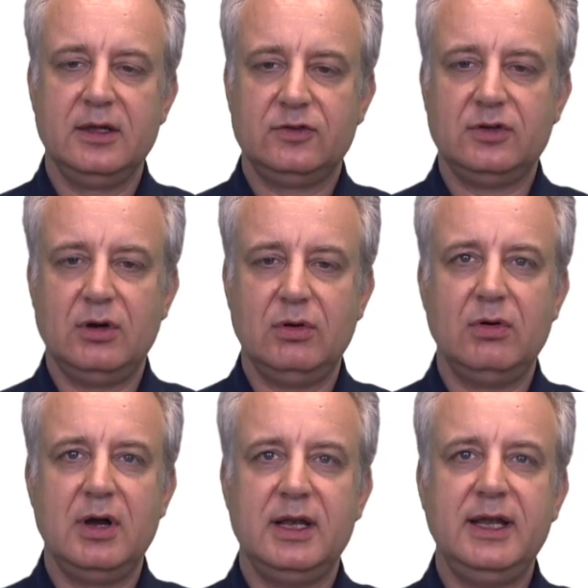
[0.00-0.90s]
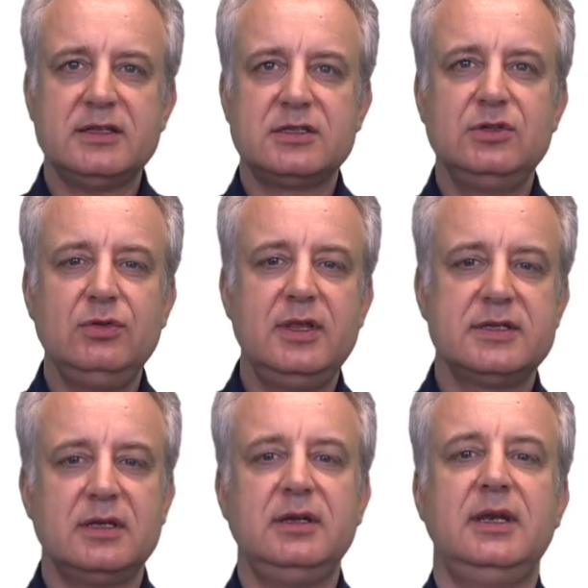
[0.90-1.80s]
So let's do
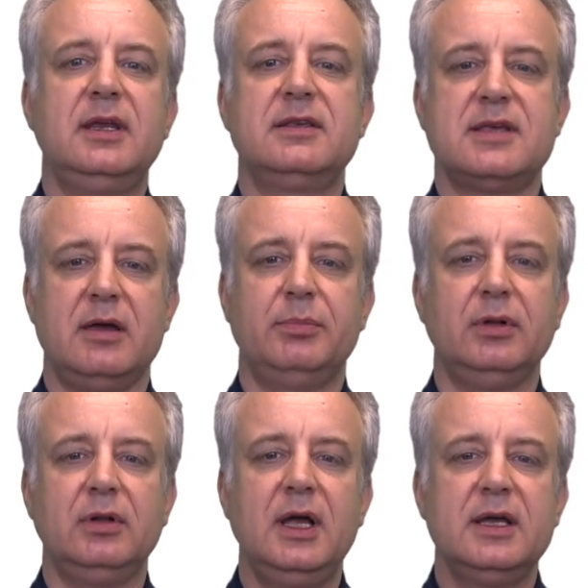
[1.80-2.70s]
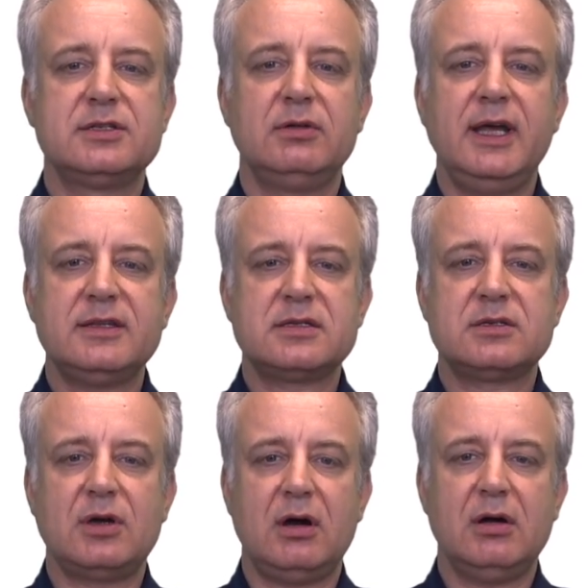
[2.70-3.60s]
this in an example. So let's
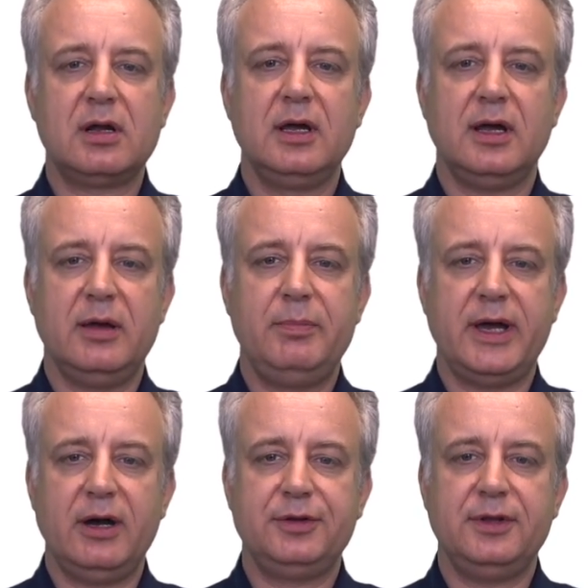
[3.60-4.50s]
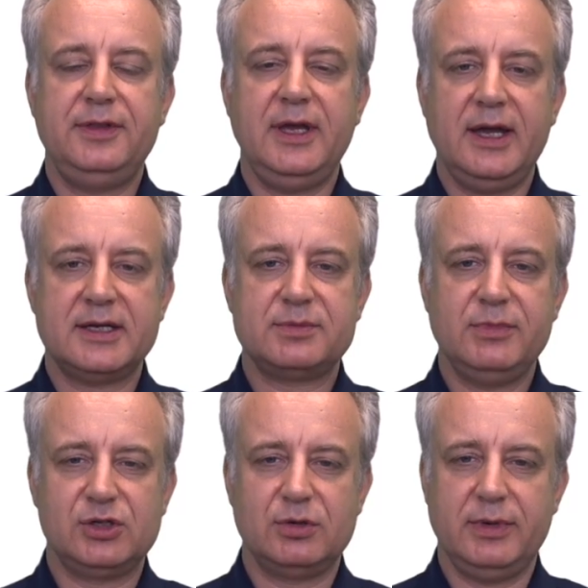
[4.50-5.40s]
talk about the X
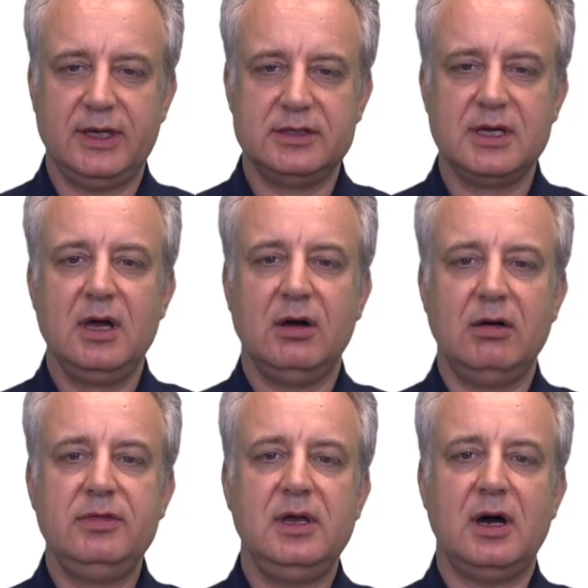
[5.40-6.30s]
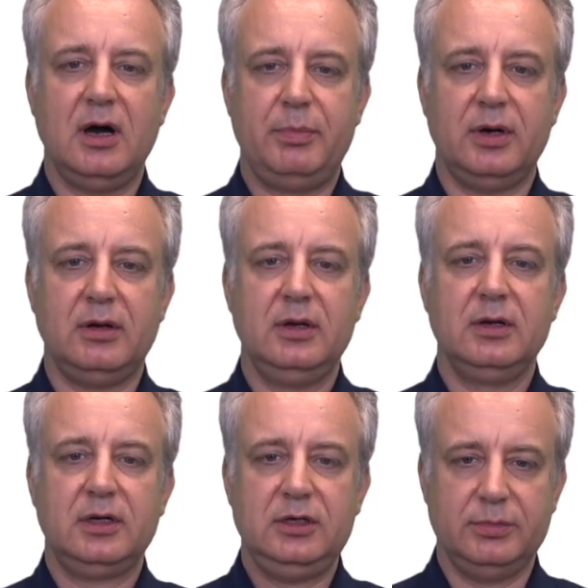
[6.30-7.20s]
measurement on the upper
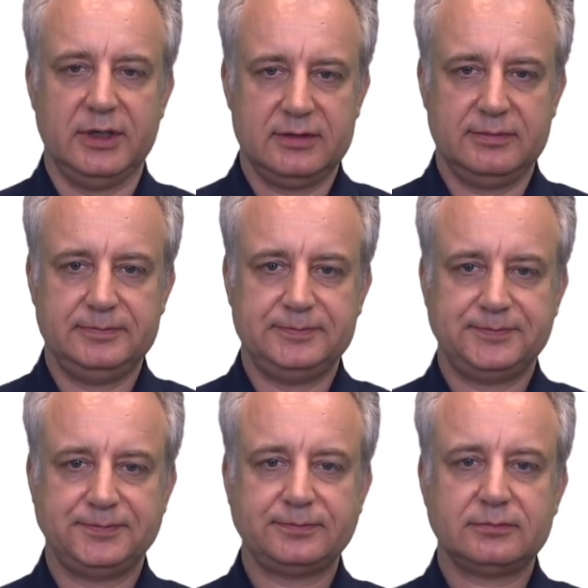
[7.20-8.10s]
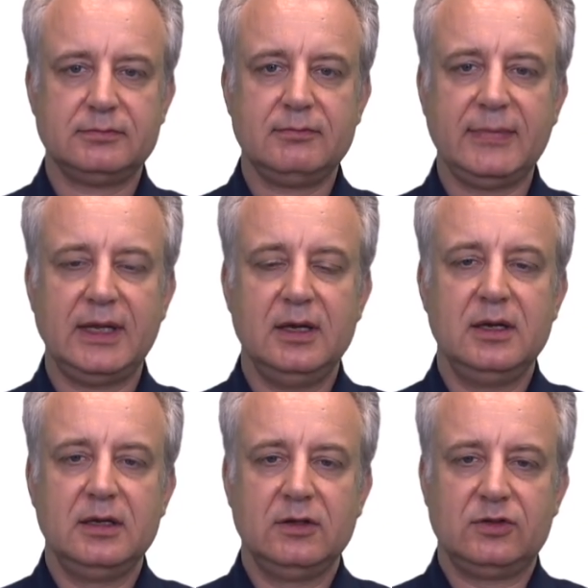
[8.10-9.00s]
qubit.
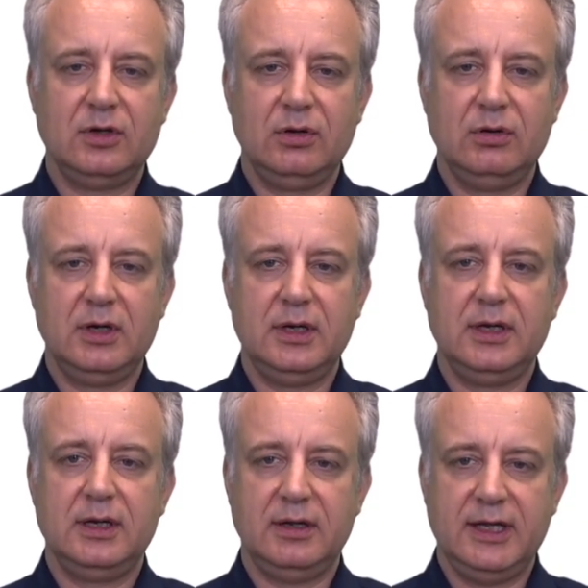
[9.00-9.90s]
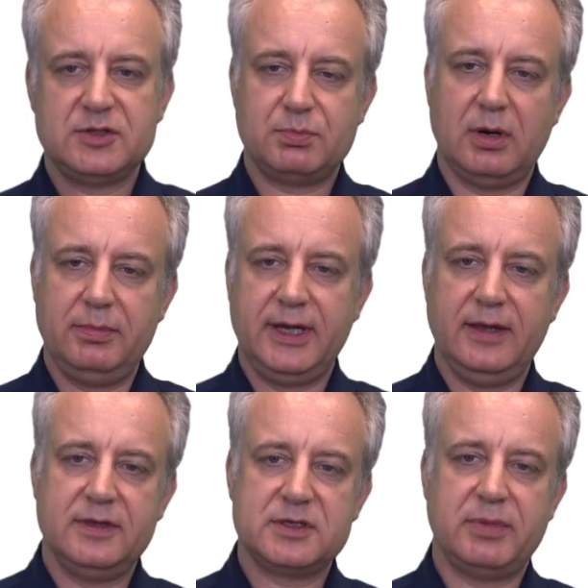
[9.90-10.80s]
So let's
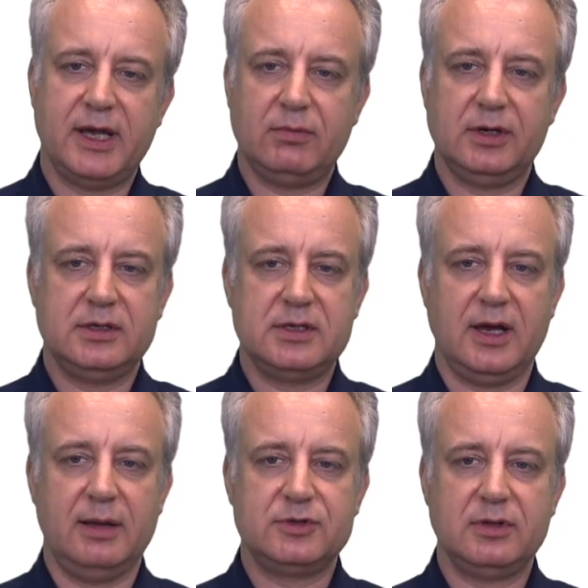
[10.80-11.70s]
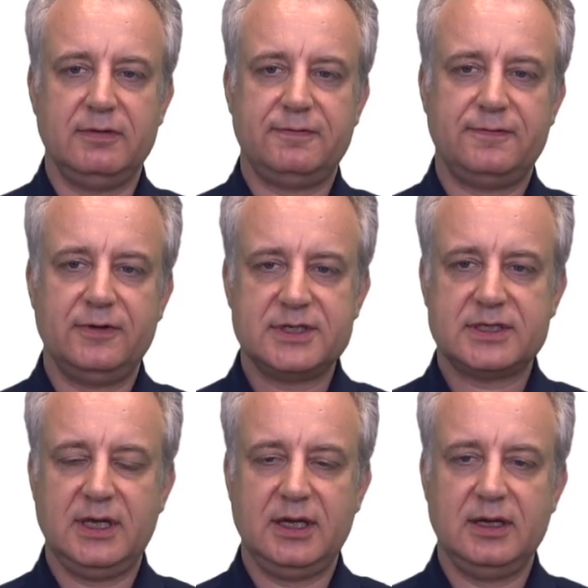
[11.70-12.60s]
propagate this backward in time. So the
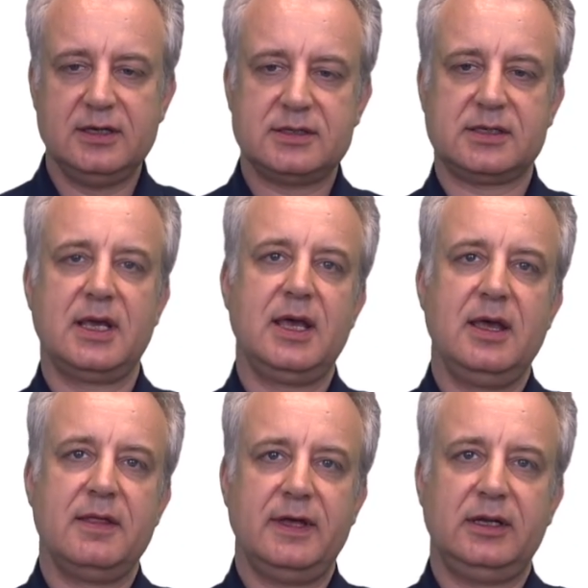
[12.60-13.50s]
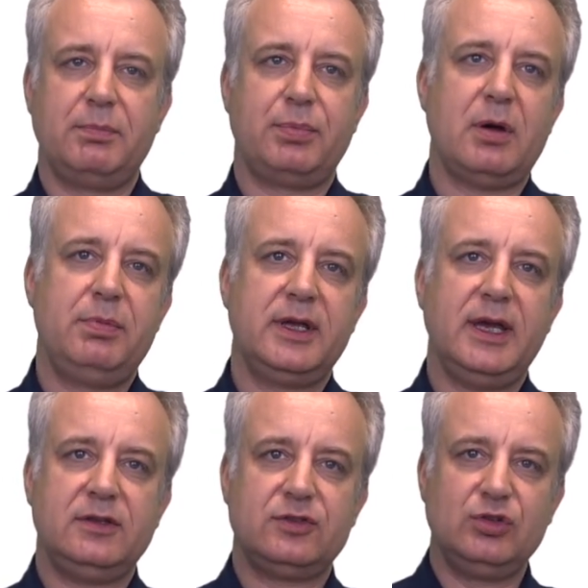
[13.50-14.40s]
first thing is that it
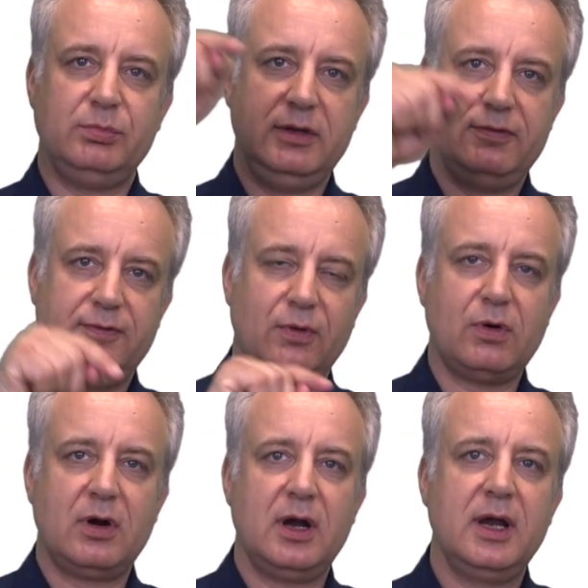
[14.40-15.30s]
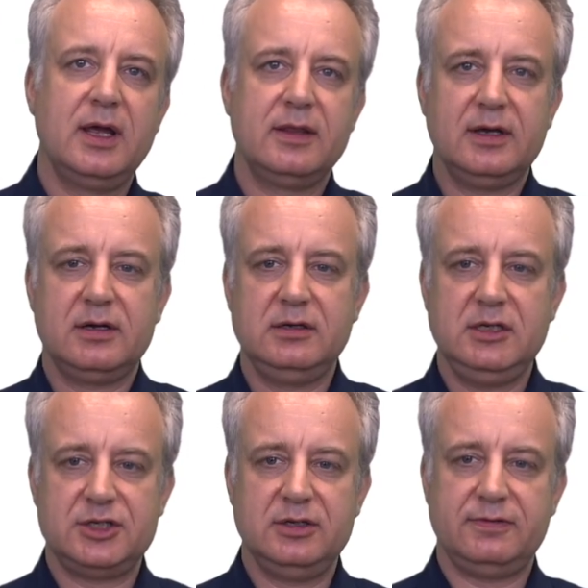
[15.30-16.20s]
propagates to before the
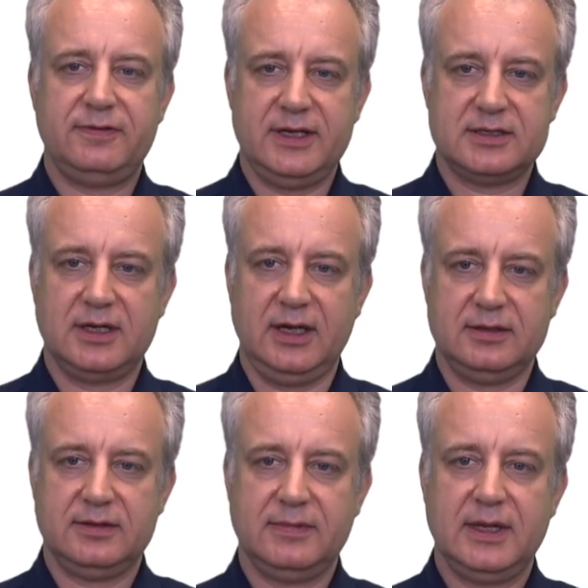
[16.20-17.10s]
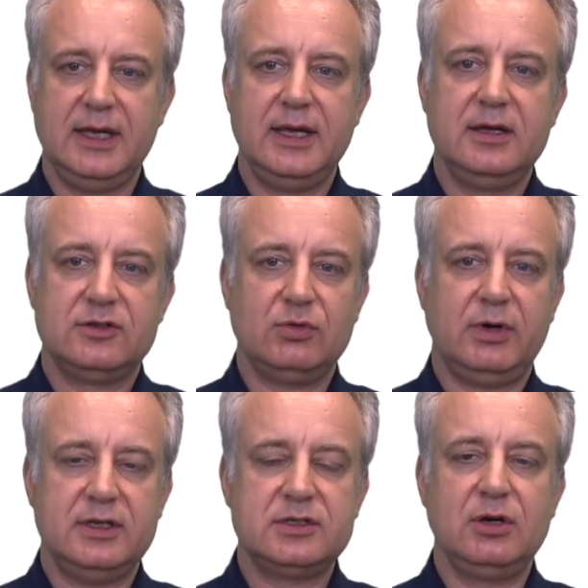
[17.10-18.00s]
conditional phase gate. So
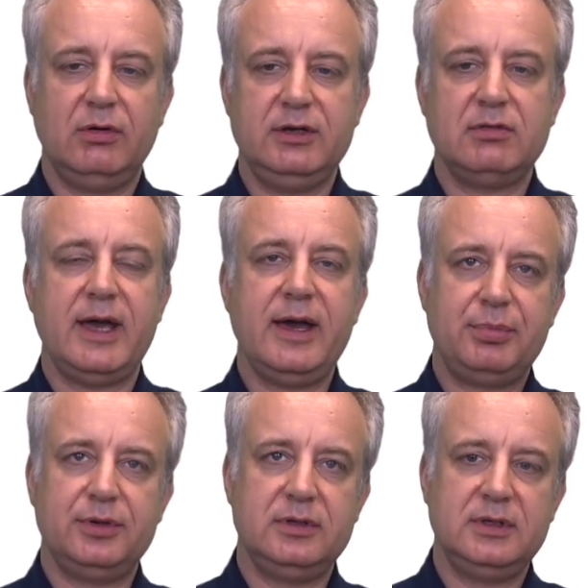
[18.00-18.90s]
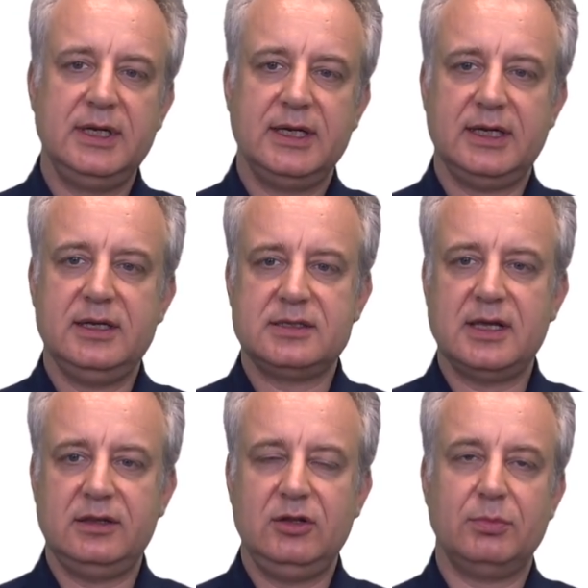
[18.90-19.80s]
what is going to happen is
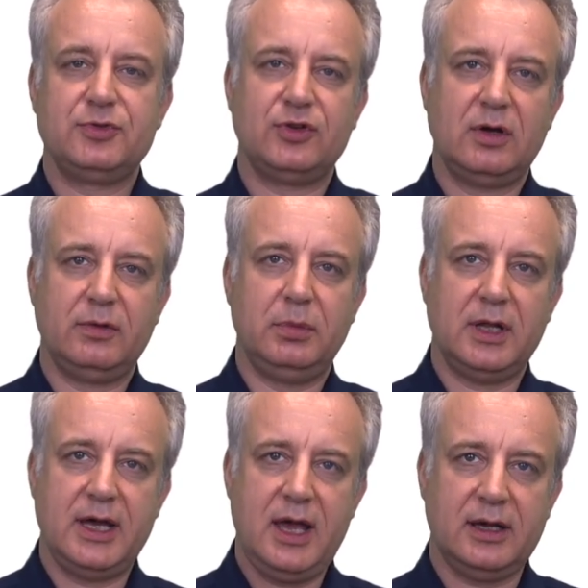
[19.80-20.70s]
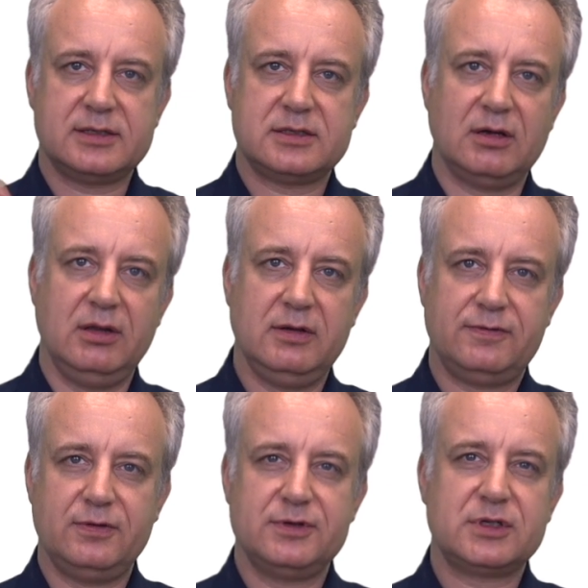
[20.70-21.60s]
that the observable X on the
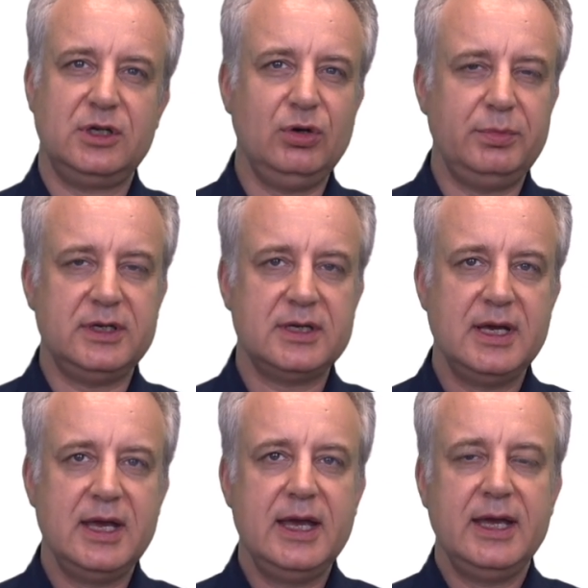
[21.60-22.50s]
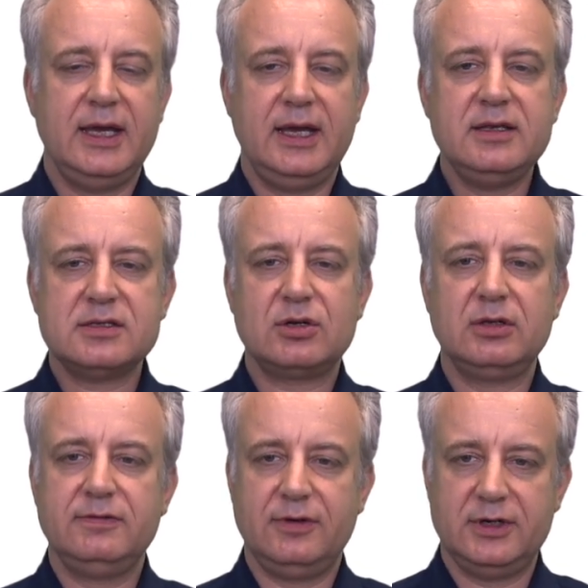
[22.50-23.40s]
first qubit is
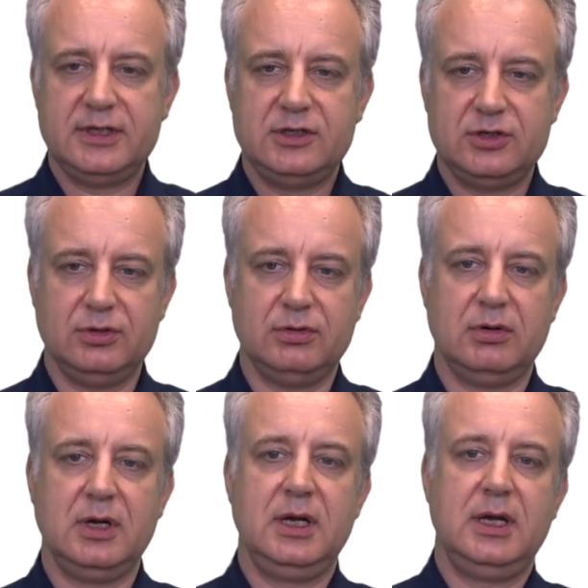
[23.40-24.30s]
converted to